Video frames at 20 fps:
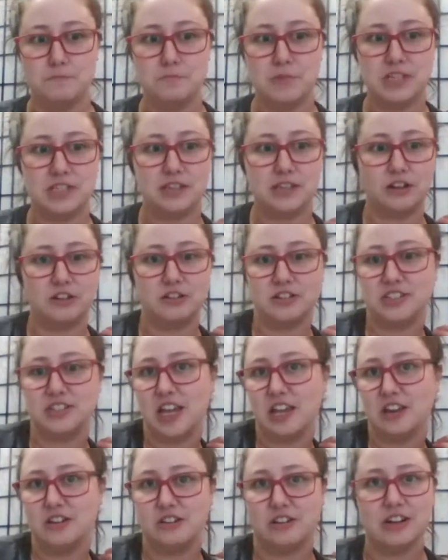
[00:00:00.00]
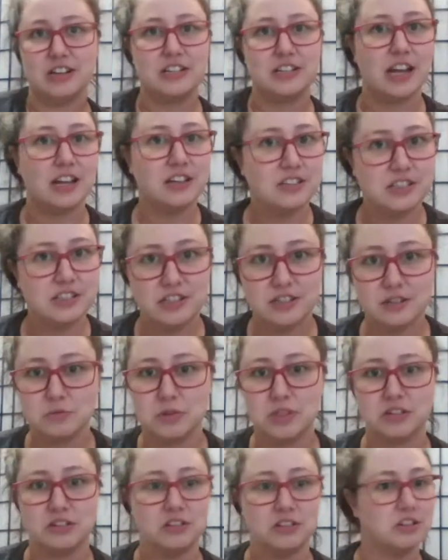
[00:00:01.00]
misunderstand your intentions
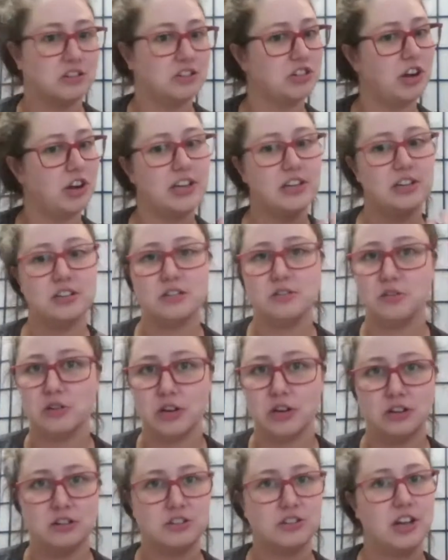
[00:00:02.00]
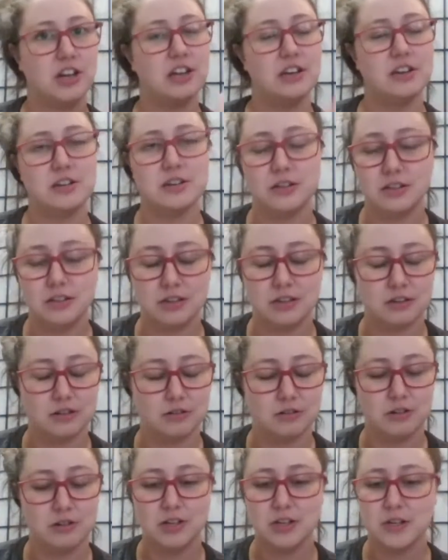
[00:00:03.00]
when you're trying to do good, you're trying to, you
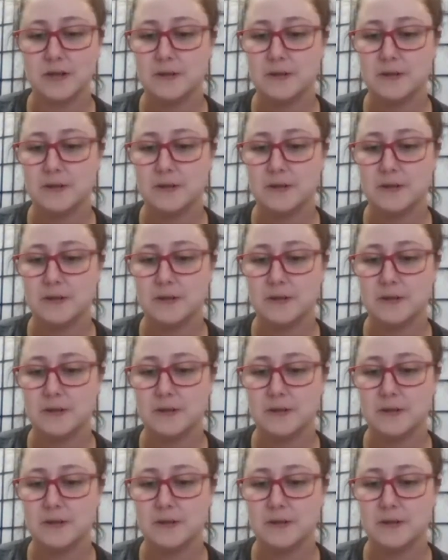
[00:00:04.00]
know,